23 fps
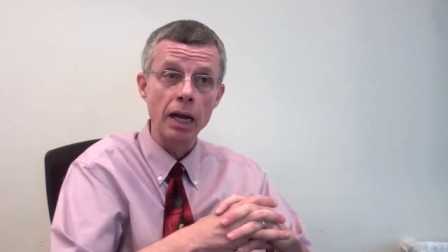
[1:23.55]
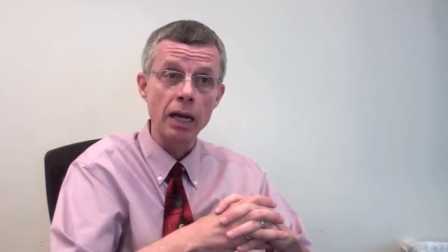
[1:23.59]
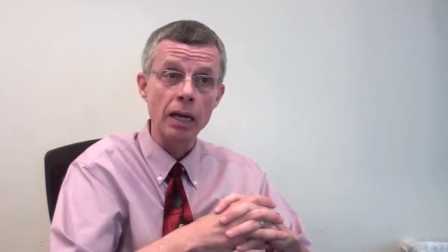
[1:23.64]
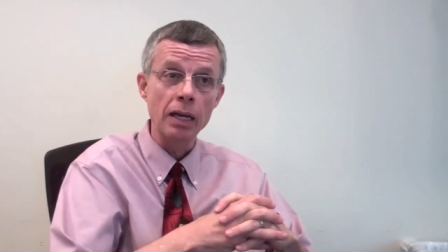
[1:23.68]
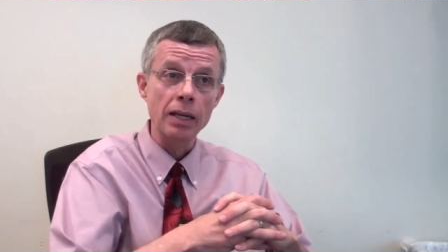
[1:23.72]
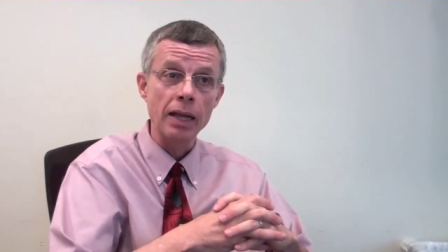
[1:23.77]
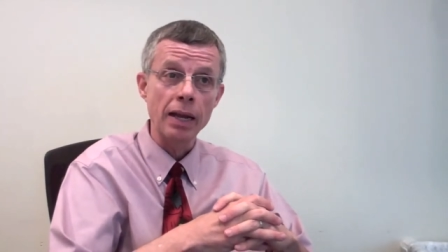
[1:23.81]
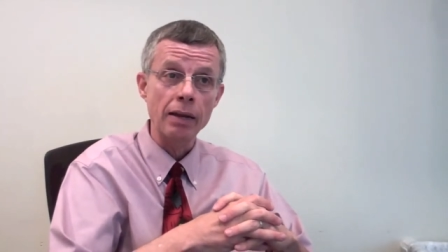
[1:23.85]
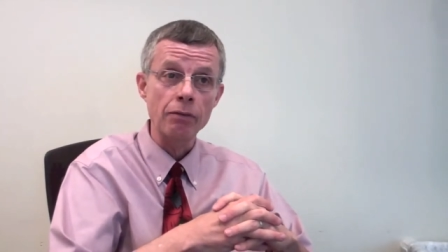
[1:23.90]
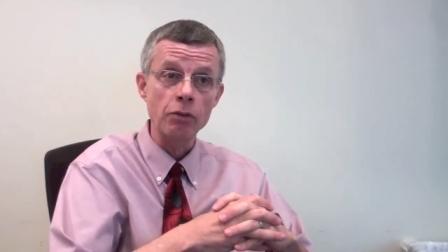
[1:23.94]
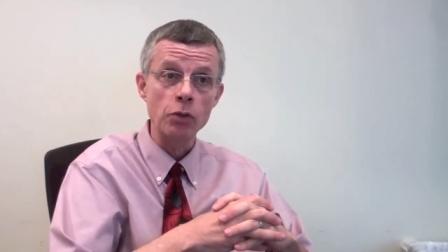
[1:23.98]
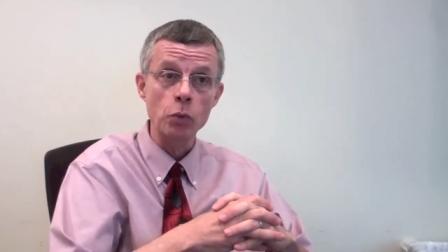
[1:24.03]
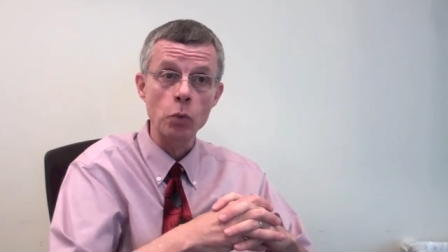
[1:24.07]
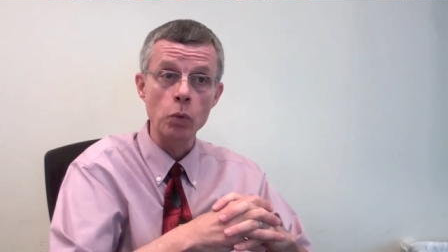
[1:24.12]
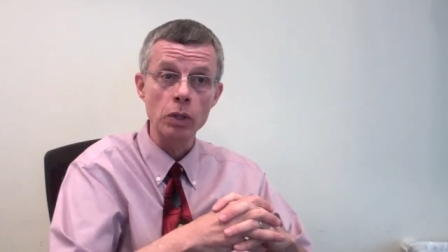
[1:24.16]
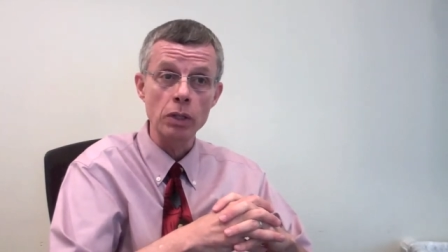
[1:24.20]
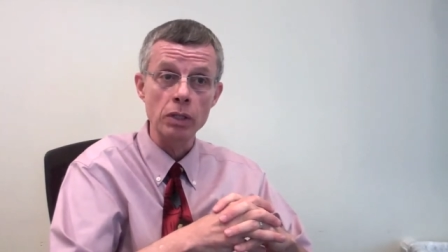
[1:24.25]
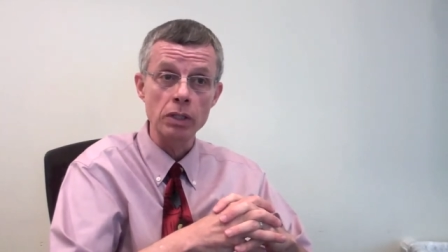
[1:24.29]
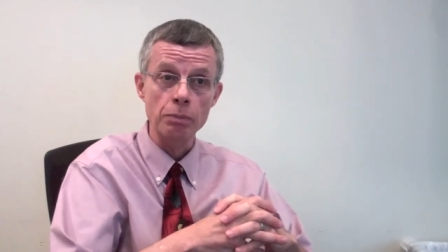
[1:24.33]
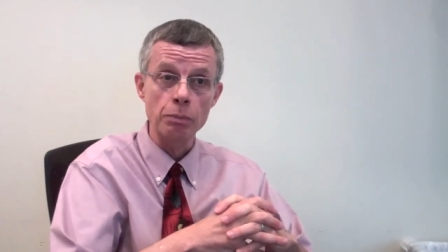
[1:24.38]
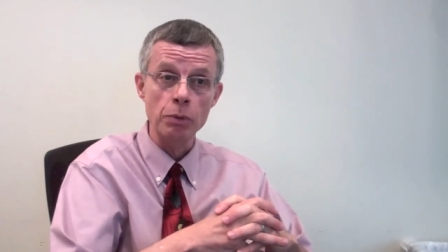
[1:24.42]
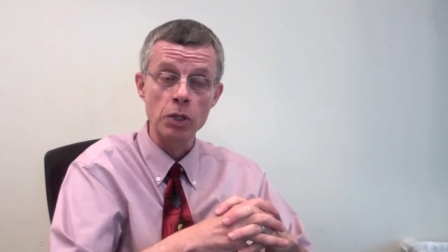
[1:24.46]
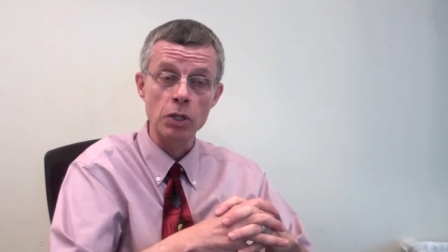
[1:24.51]
And that, if you
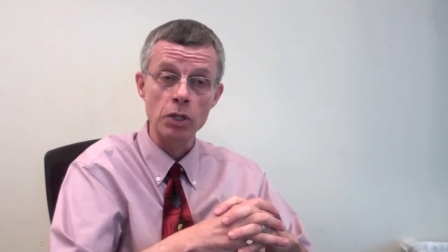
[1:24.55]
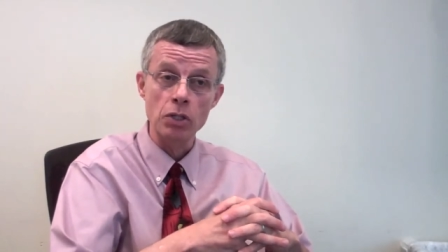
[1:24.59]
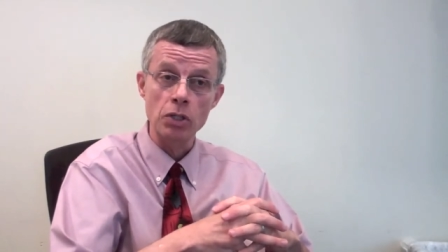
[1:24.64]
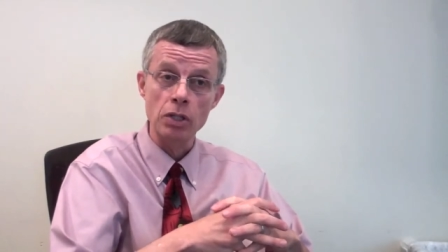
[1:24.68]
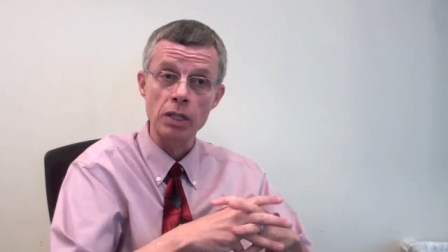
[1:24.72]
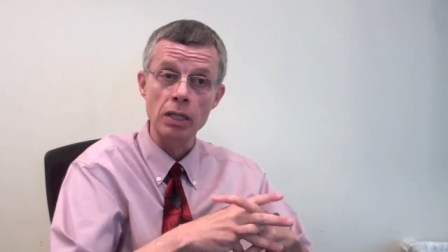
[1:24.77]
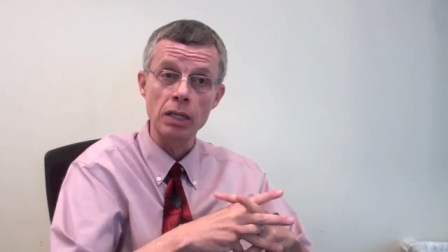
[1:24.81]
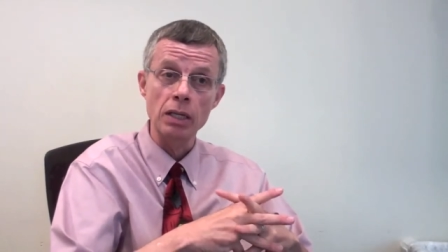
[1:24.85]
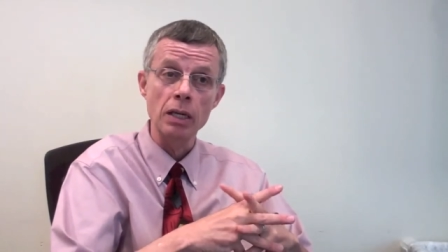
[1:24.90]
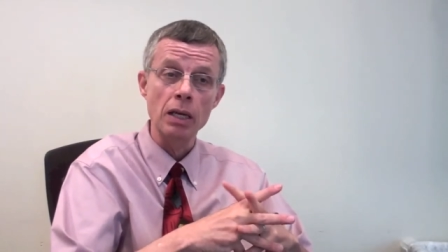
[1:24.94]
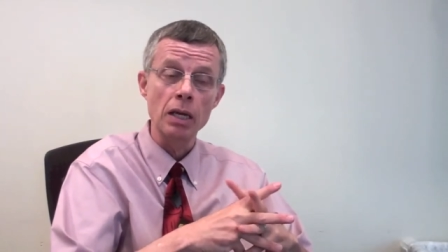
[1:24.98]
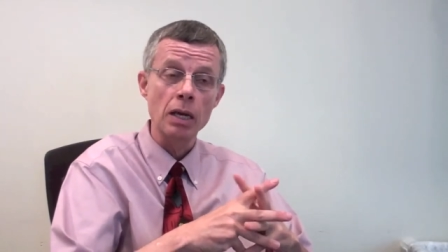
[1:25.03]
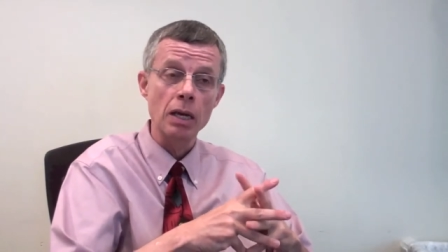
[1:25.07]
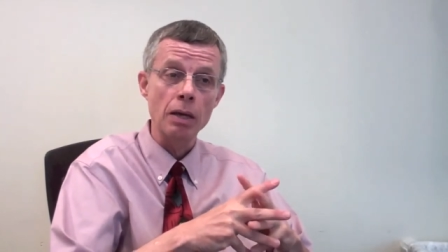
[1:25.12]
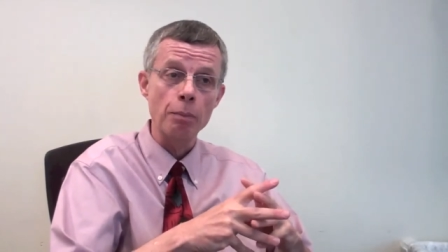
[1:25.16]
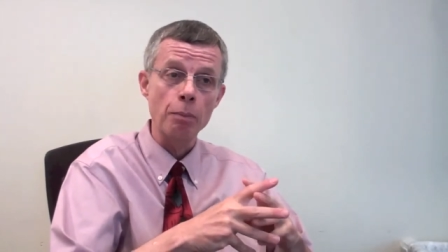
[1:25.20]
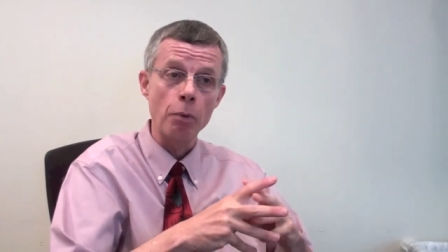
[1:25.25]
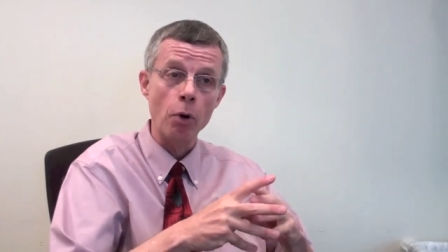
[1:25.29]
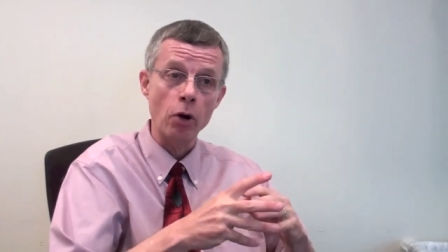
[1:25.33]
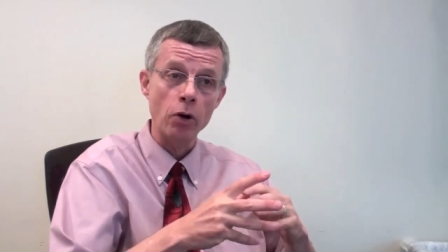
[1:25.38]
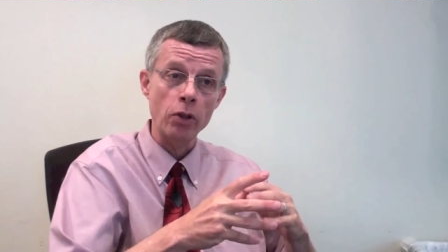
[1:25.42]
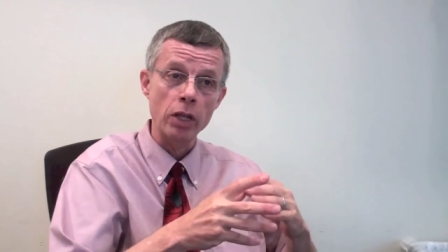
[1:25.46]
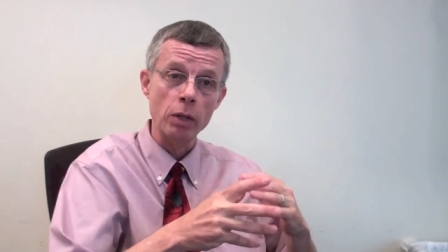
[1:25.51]
will, is because the
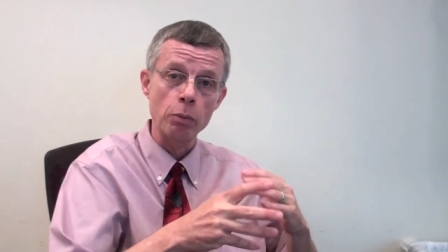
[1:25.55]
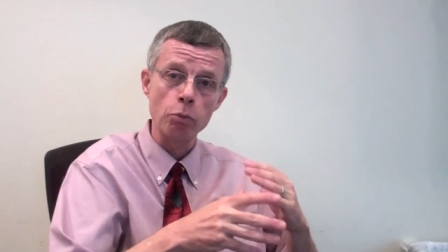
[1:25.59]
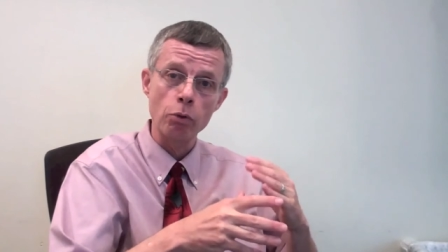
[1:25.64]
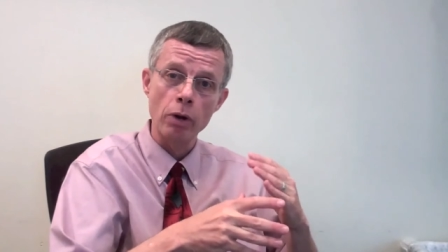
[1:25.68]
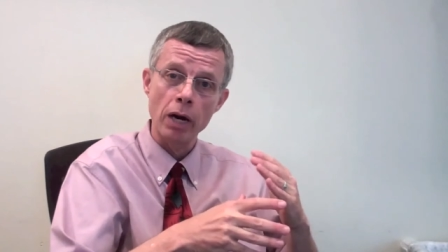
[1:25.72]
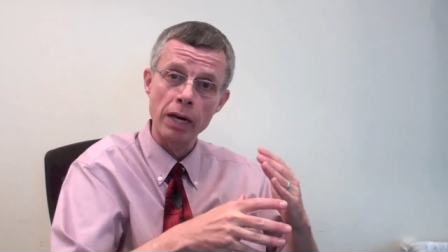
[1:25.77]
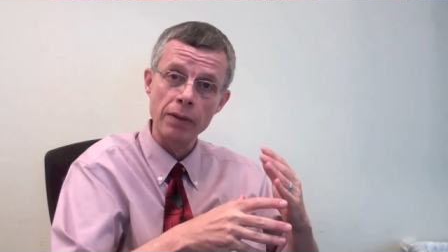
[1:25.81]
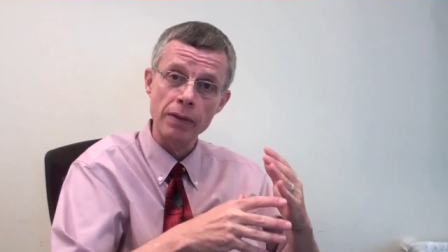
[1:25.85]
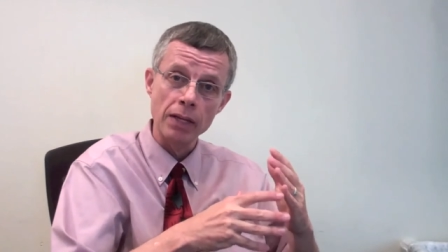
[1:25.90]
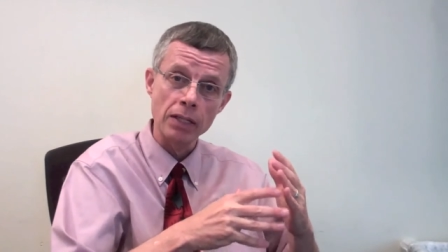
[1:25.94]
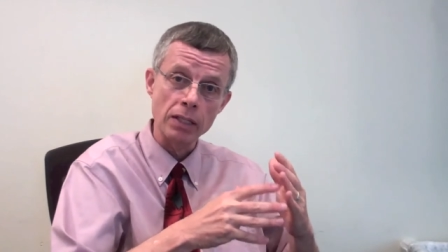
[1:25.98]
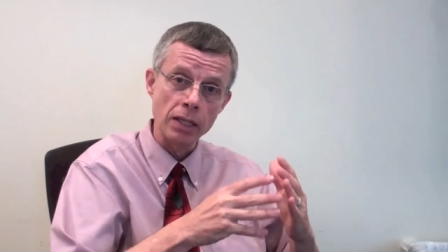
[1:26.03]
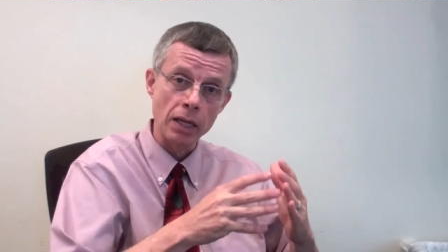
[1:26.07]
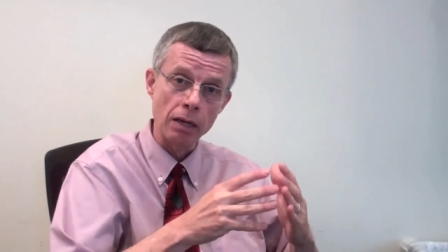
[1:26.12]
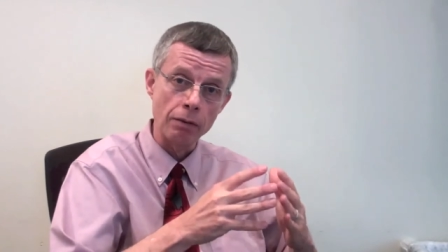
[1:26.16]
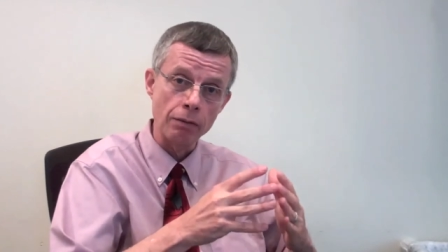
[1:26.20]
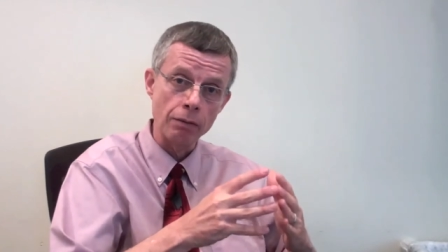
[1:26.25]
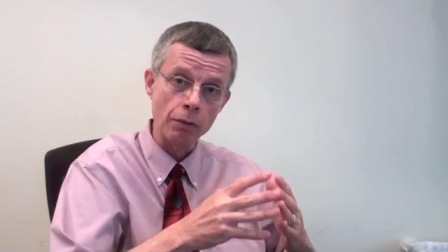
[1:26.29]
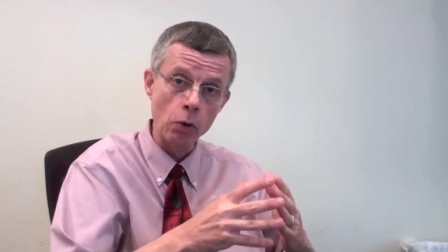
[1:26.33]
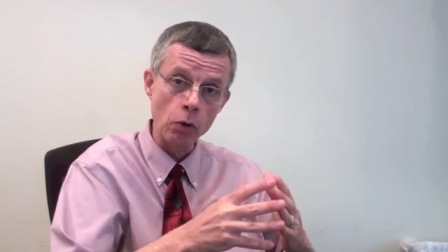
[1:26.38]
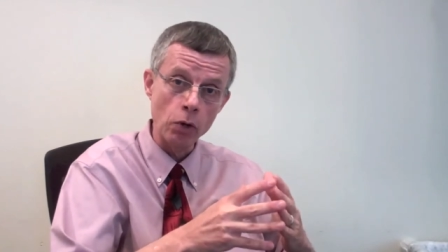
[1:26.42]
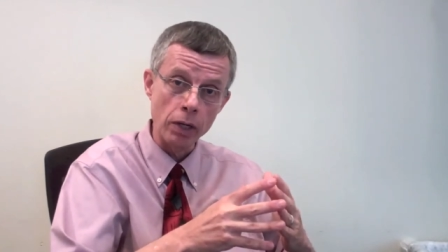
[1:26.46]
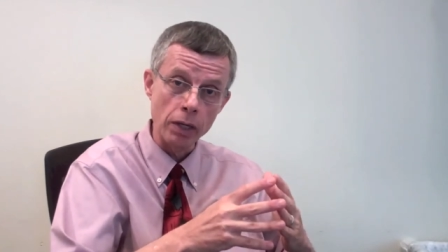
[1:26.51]
part of their brain that's saying
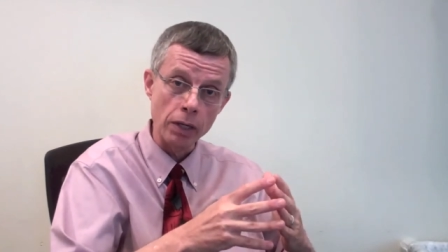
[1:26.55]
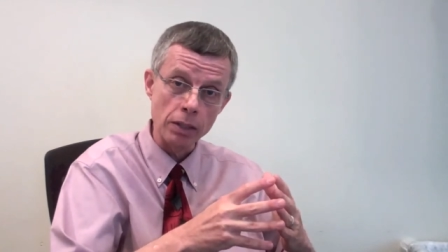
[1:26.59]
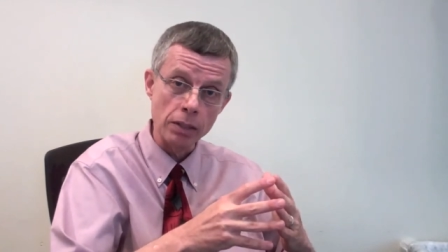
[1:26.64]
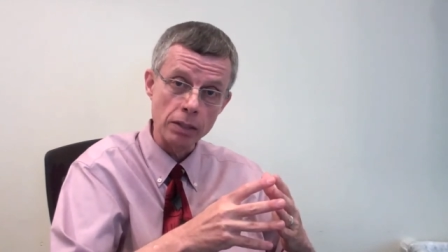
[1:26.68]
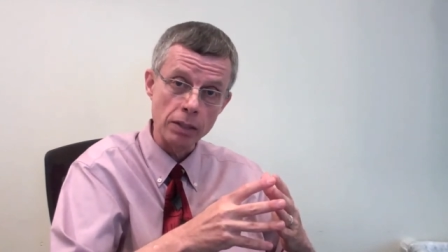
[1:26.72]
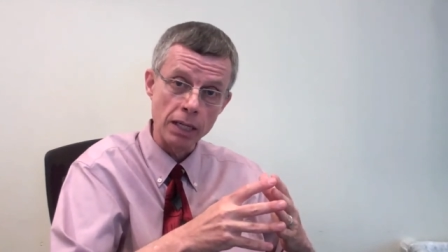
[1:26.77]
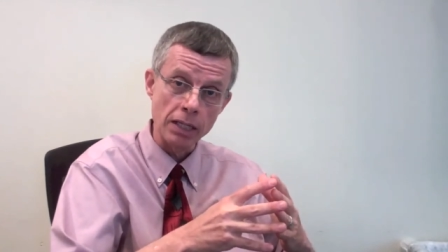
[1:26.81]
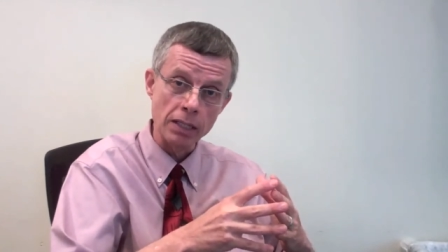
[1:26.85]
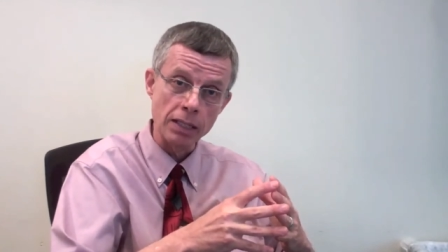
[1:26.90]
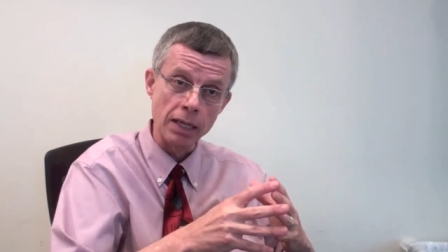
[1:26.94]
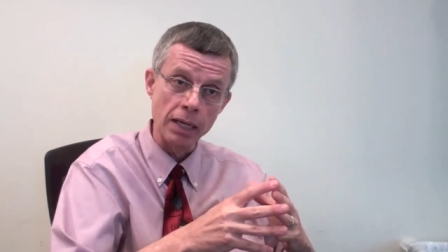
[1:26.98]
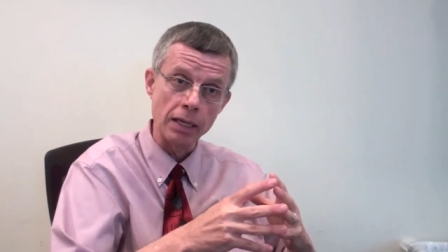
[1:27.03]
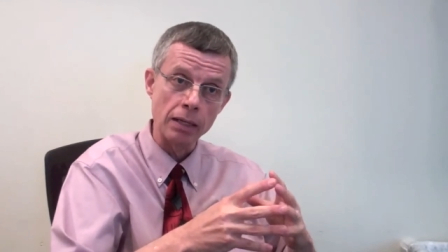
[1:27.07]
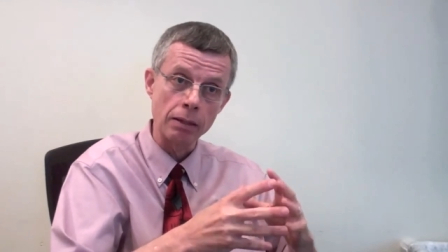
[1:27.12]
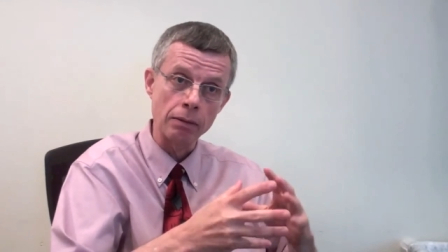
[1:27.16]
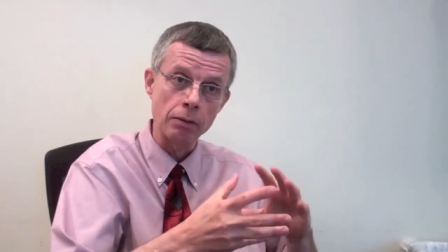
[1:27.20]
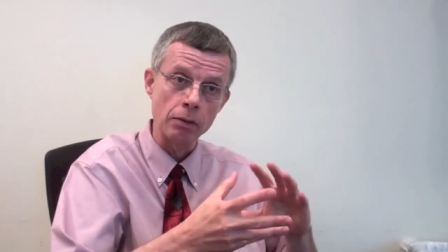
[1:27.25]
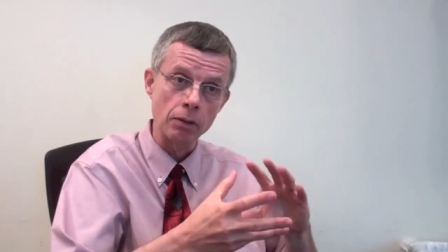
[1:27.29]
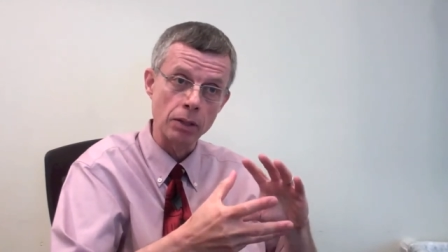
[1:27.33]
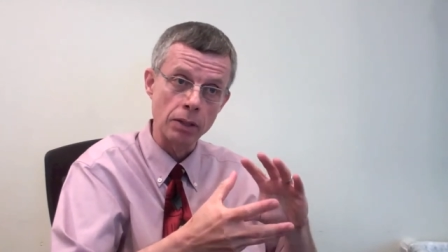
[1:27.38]
focus, that's saying